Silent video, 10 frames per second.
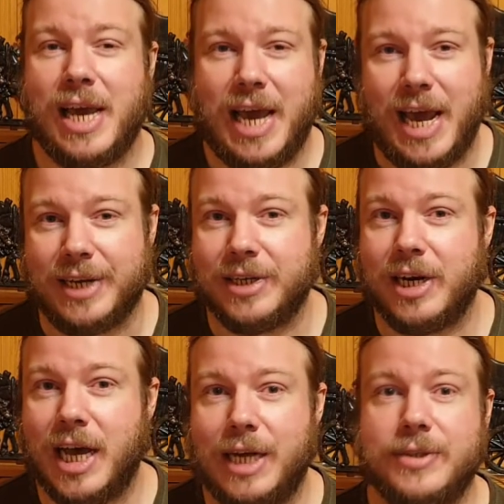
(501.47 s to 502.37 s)

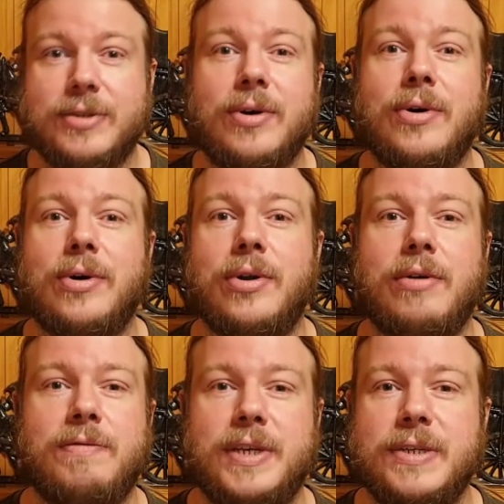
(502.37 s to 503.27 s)
analyze all
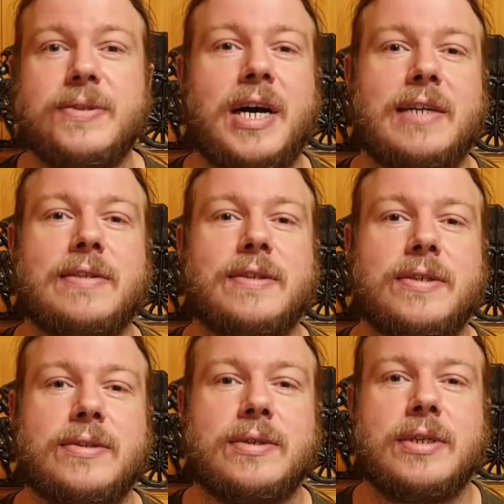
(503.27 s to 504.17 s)
of these
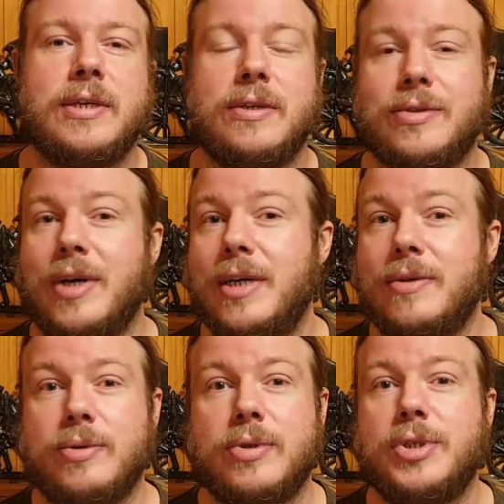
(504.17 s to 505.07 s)
answers. So I
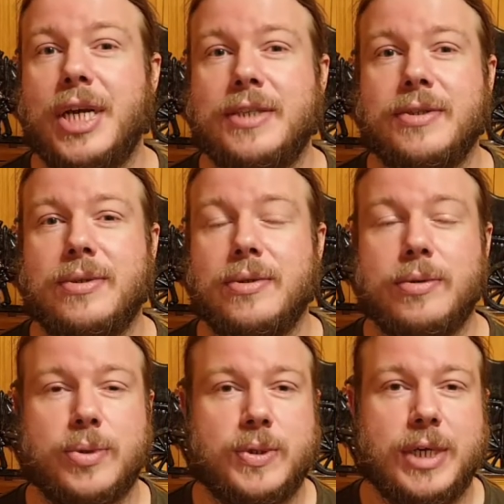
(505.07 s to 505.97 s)
suggest you
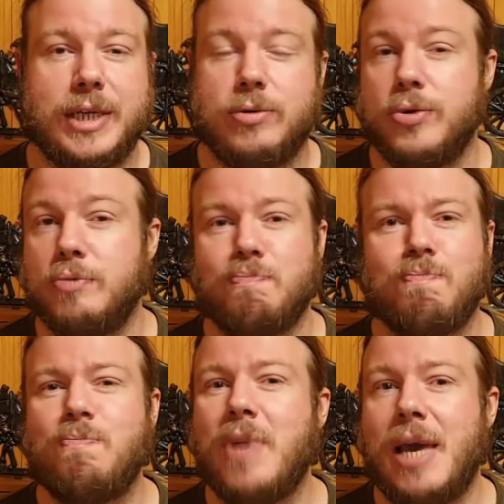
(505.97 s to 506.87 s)
stick to
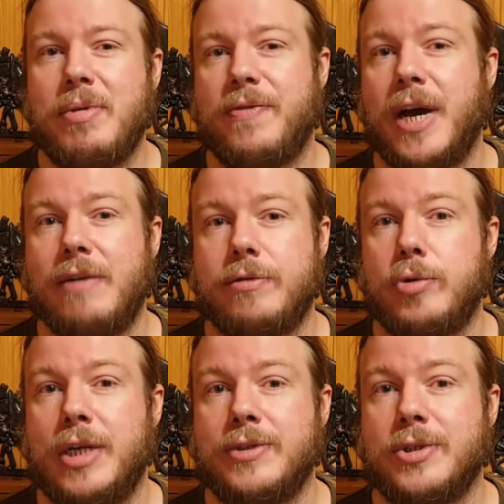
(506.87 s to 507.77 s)
maybe 5
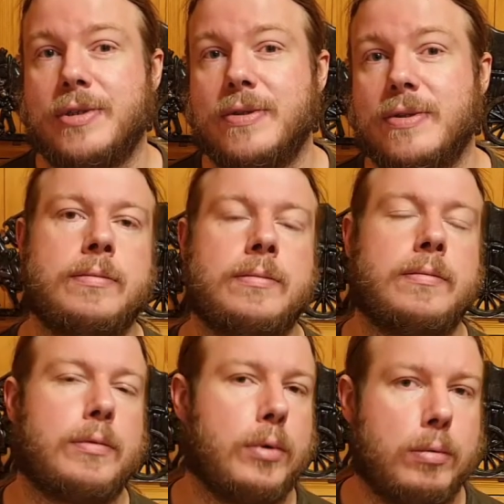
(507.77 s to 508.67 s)
questions.
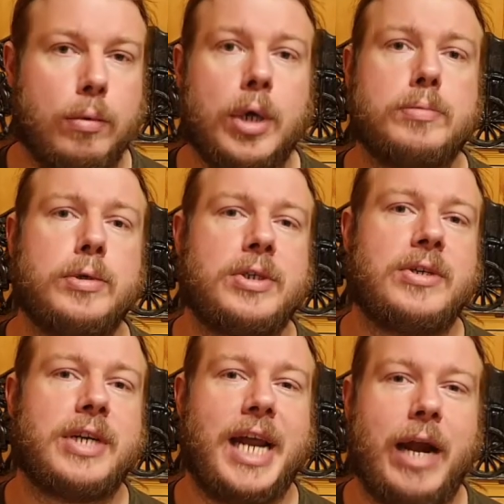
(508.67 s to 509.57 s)
What would your
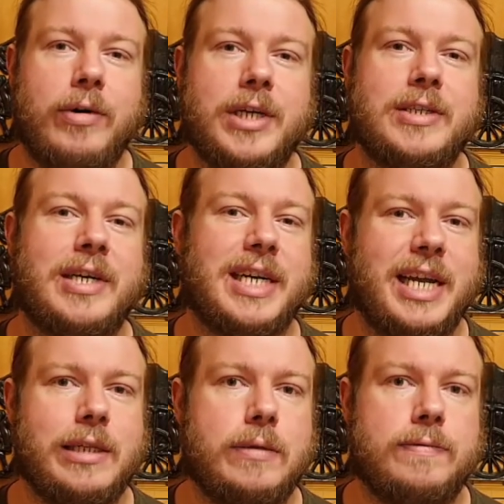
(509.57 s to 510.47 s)
character
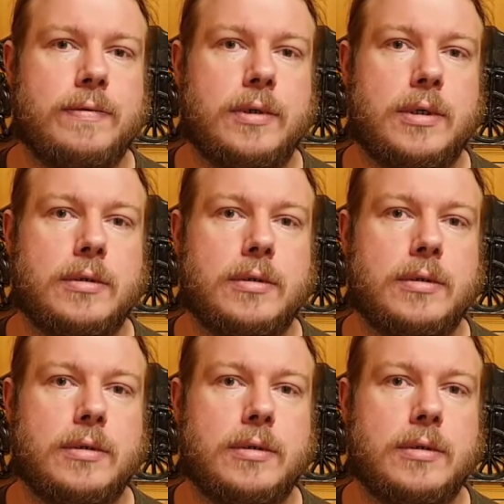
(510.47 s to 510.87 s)
kill for?